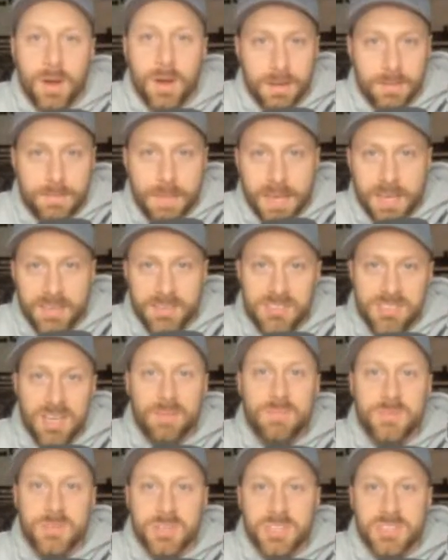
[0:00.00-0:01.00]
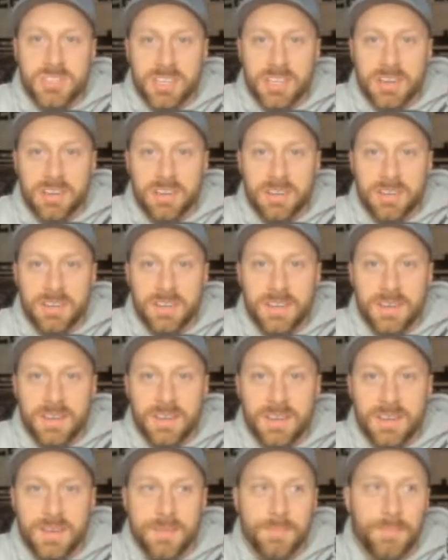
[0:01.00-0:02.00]
to make assumptions here,
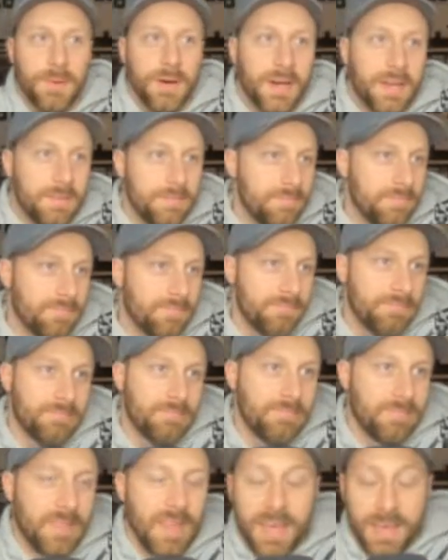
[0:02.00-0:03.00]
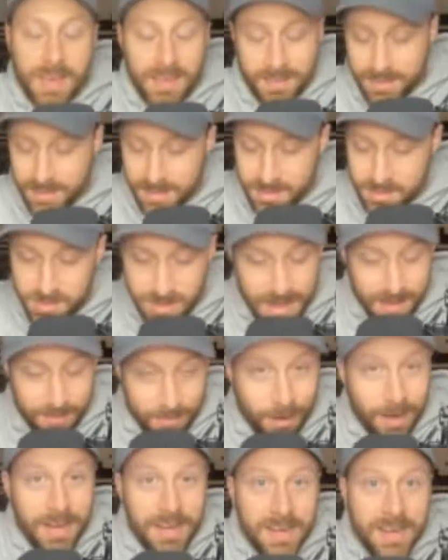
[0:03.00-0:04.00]
but at least
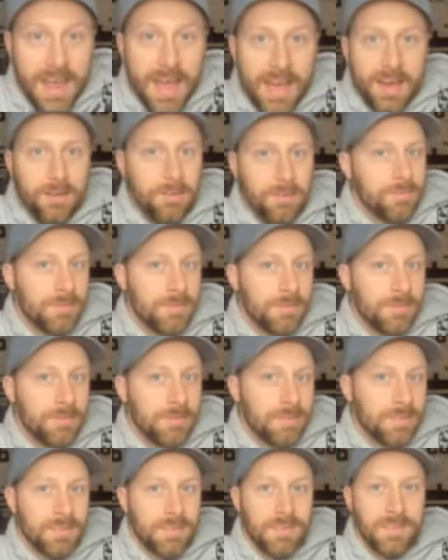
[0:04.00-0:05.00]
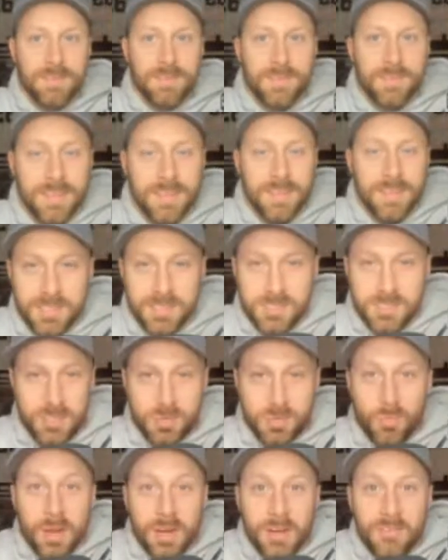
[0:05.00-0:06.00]
right now, and it's
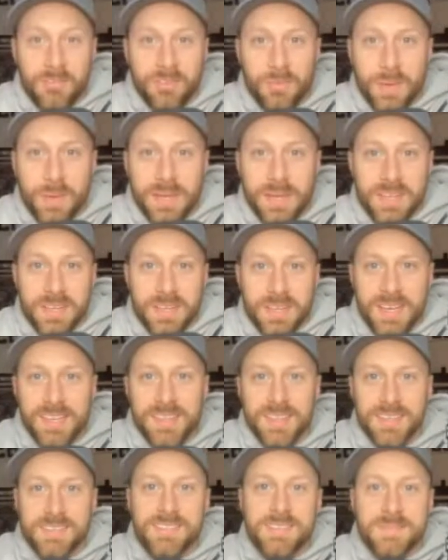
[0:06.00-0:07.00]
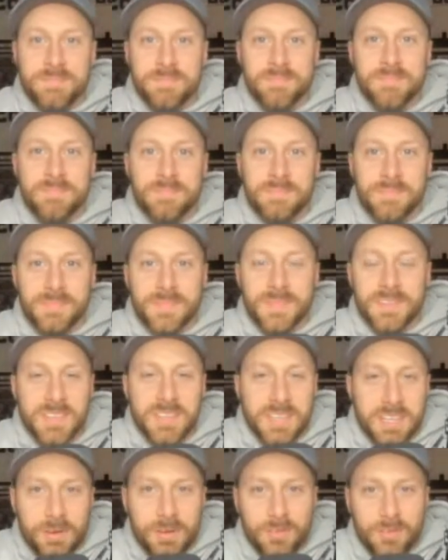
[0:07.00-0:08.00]
just weird for me to say this, is
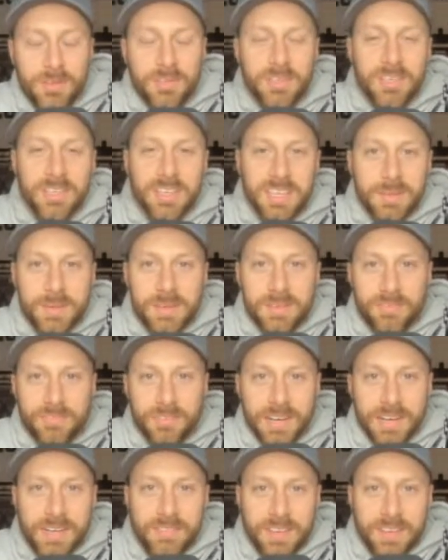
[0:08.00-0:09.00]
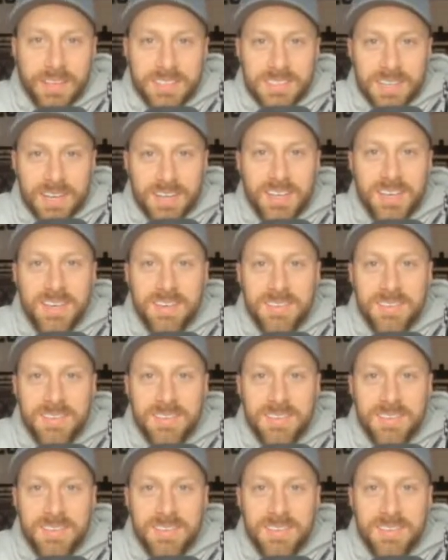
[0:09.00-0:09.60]
anyone really going to be afraid of Kentucky?